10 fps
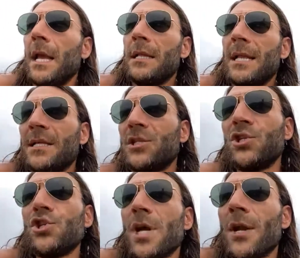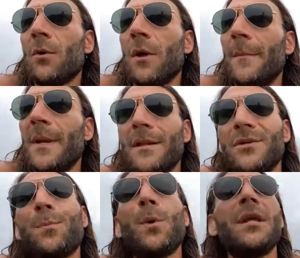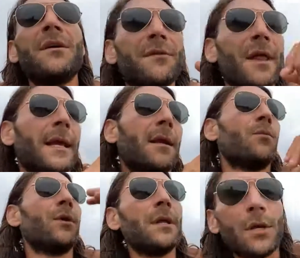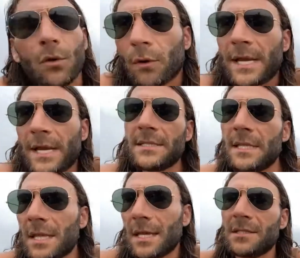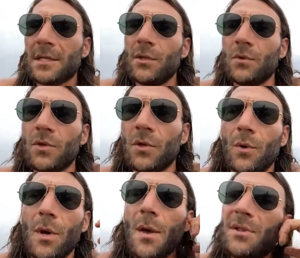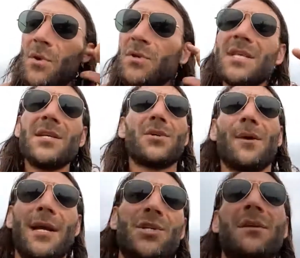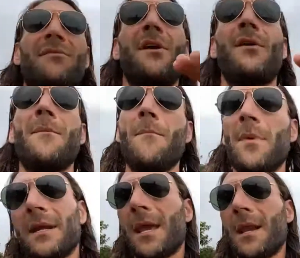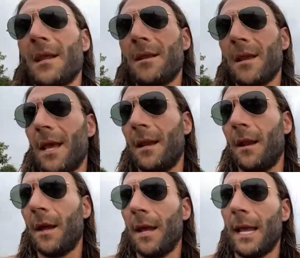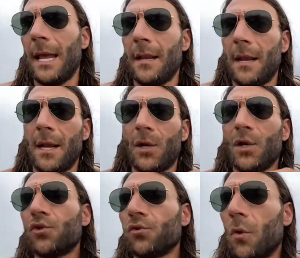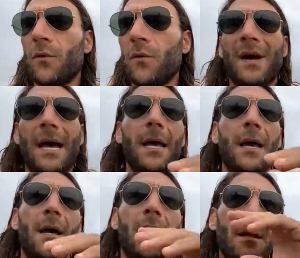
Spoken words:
That's general. I mean, there's plenty of like really crazy things that you do, but those things are actually very mitigated and controlled via